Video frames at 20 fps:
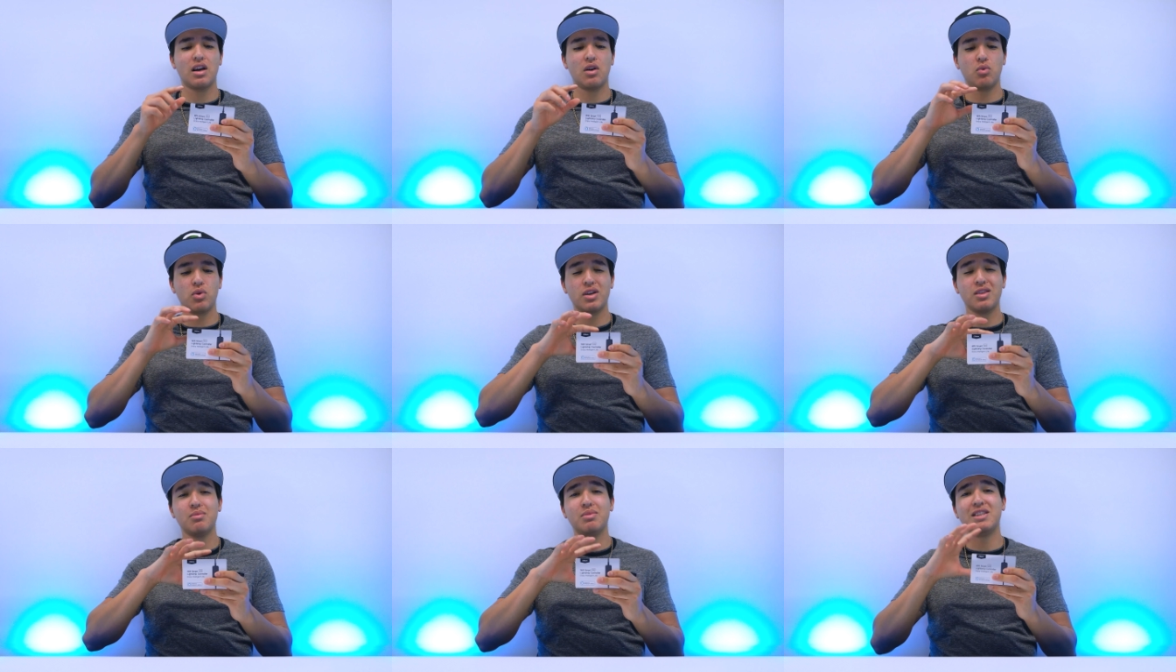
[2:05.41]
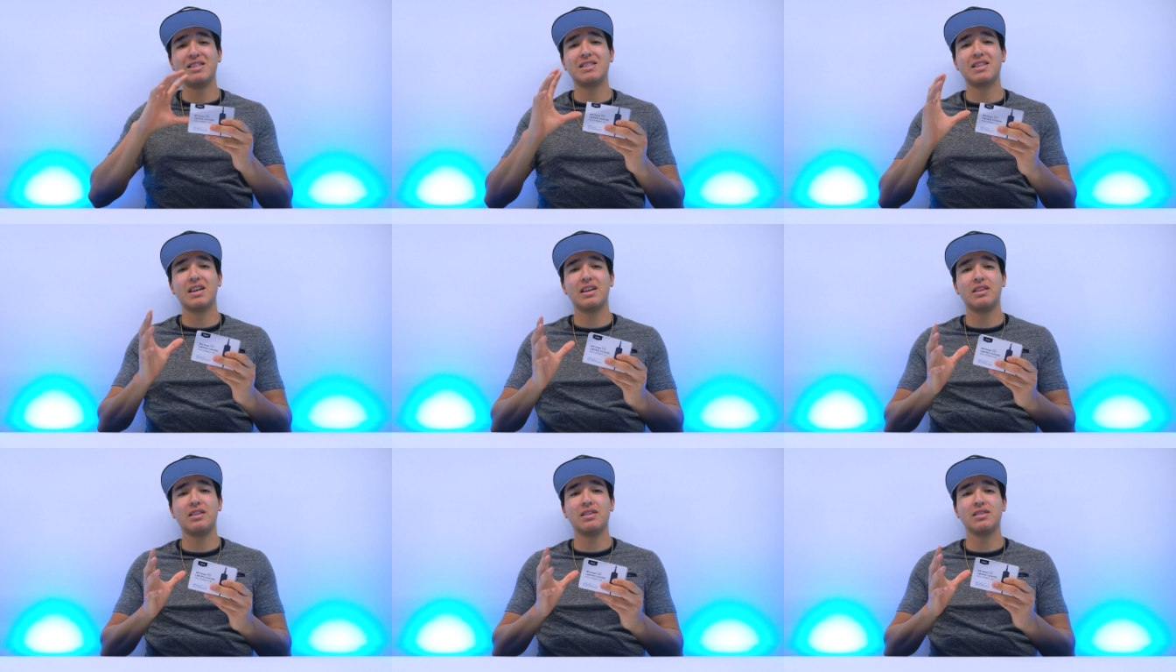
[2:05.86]
out we're going to be
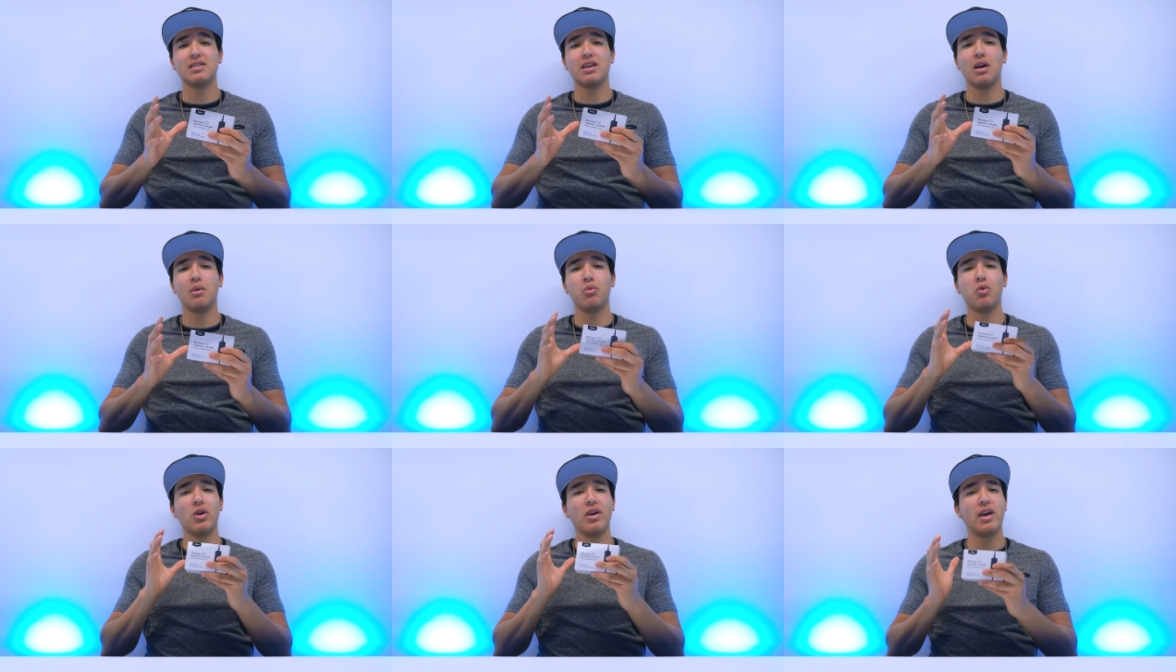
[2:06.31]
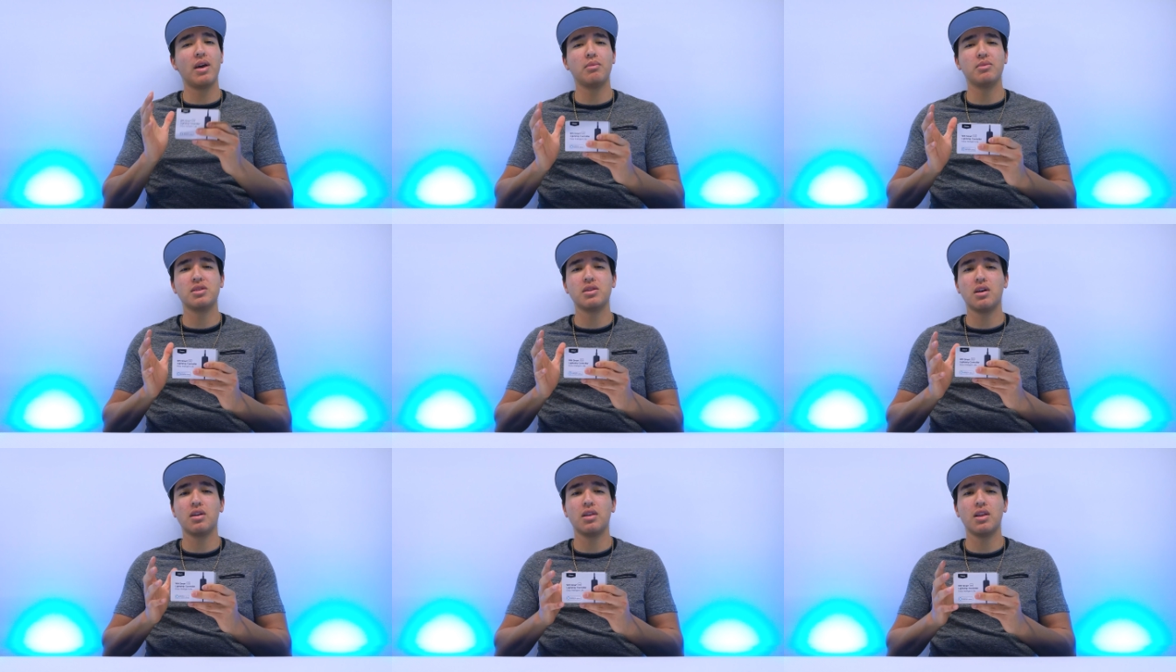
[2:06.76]
setting this up with
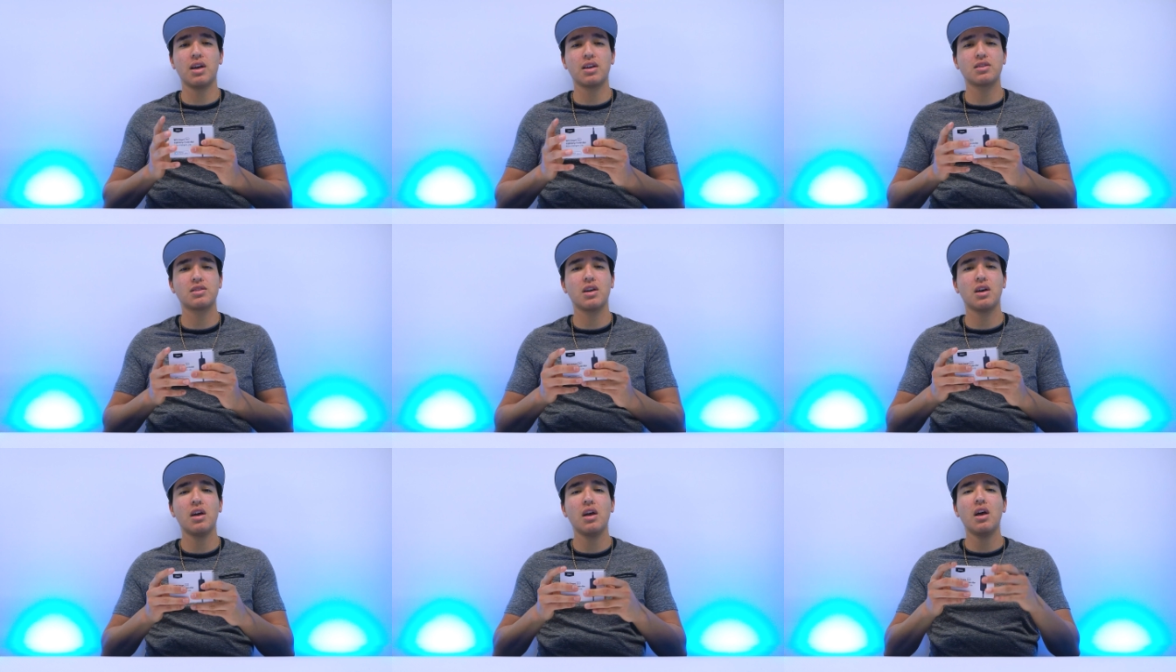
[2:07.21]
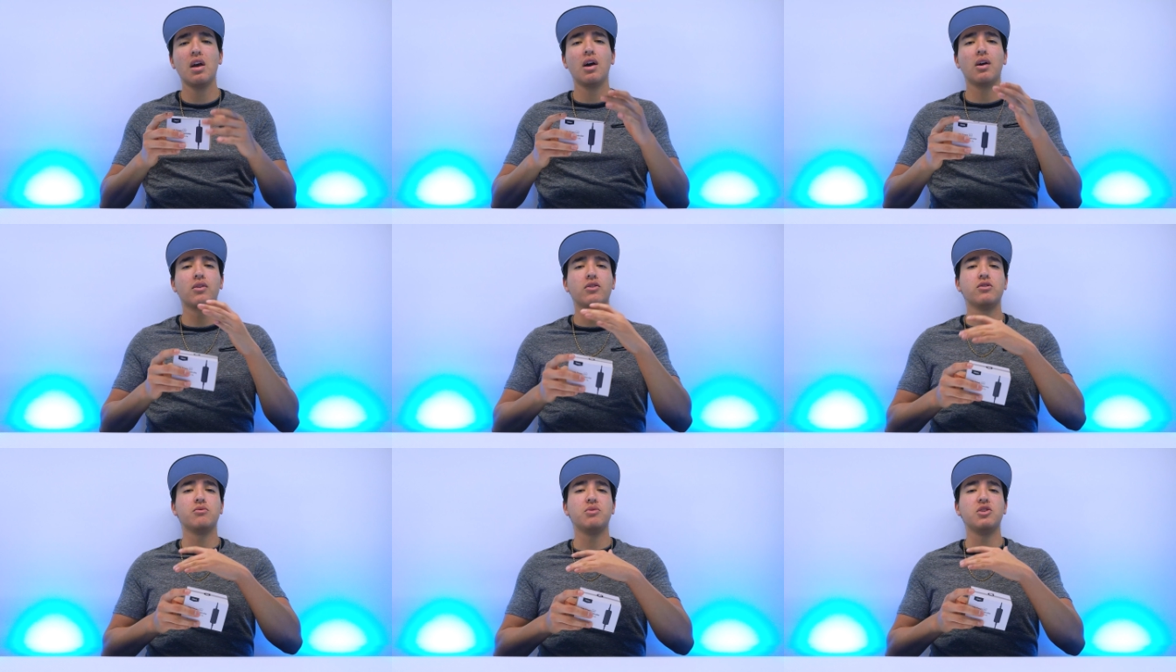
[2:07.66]
Amazon Alexa
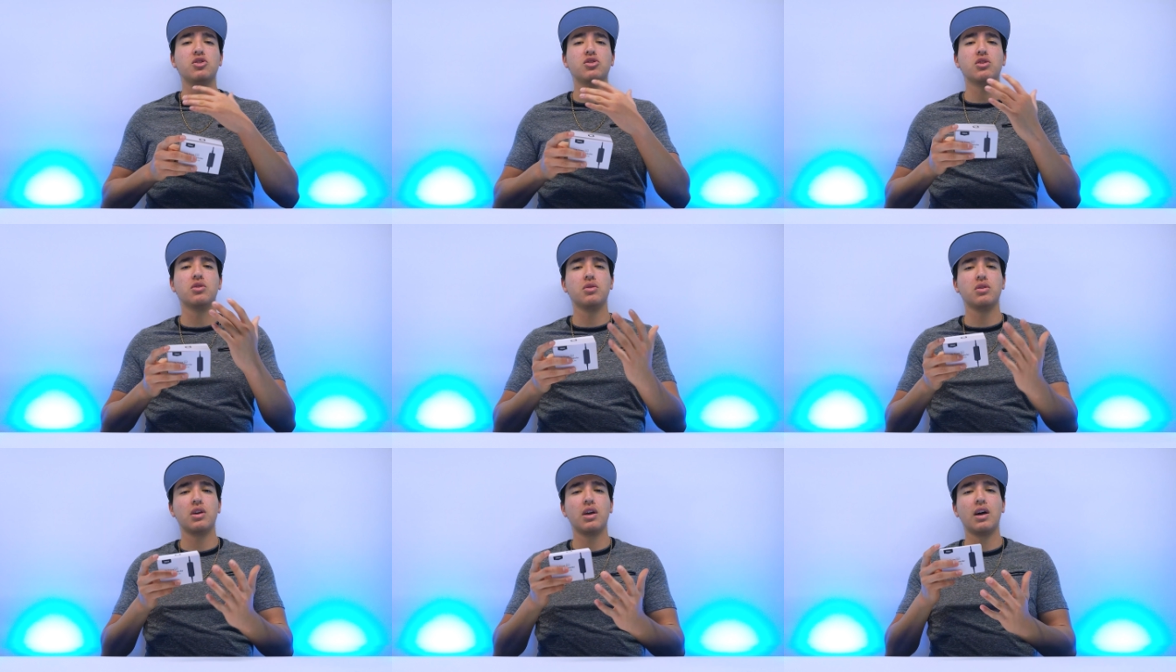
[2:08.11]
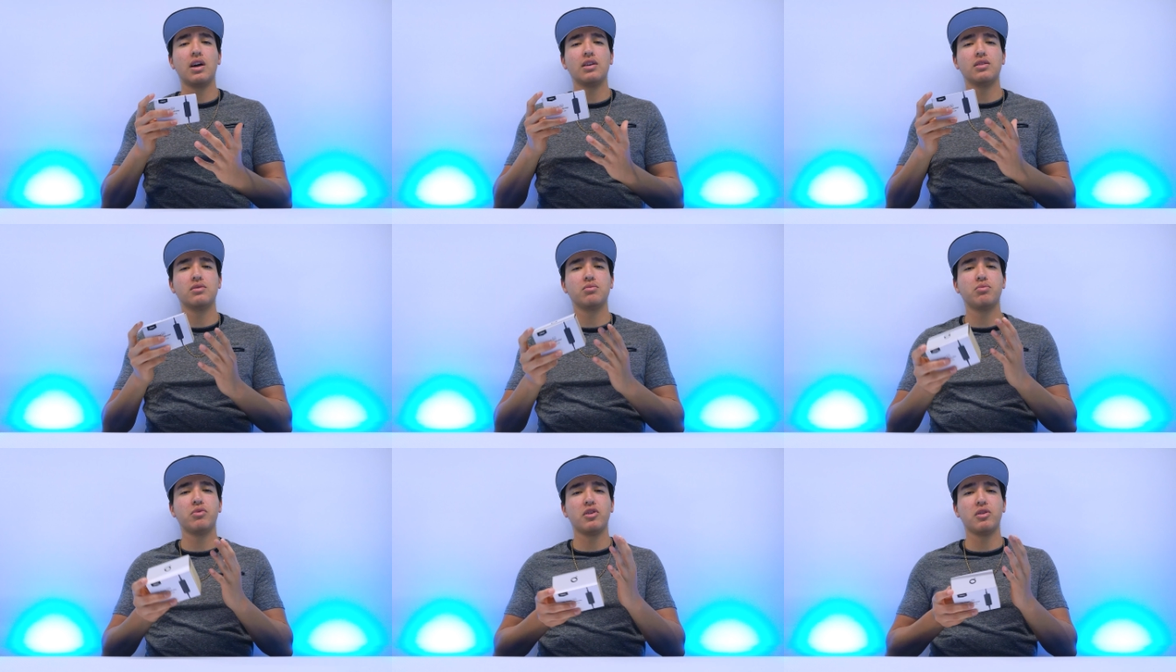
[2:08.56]
I'm going to be showing you
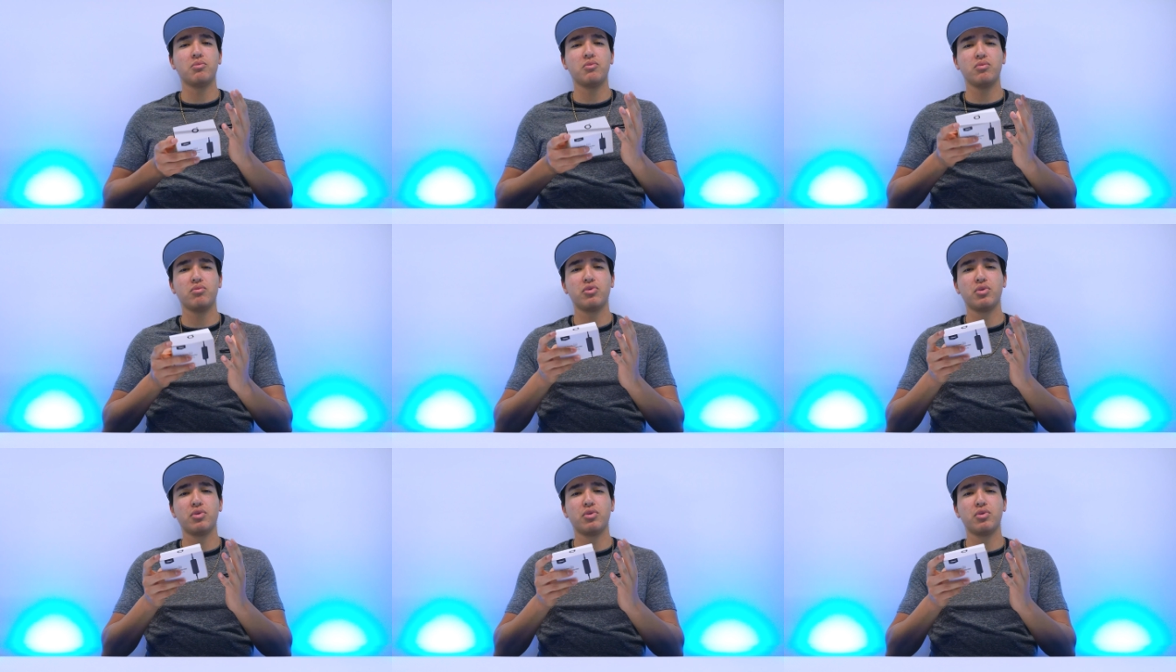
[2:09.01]
guys pretty,